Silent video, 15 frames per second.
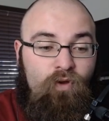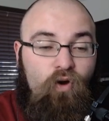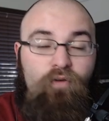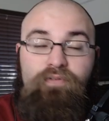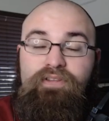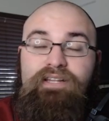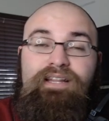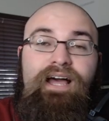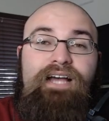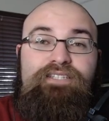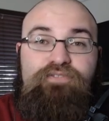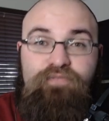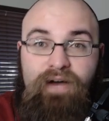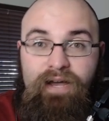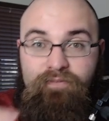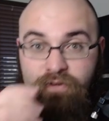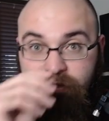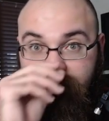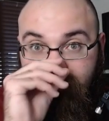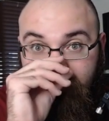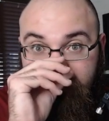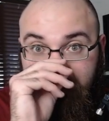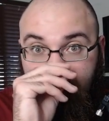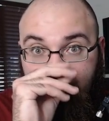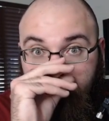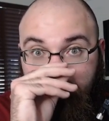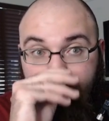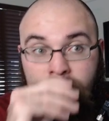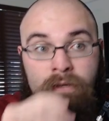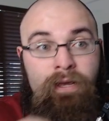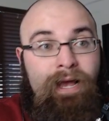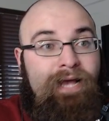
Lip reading: over the last 5 years of his career,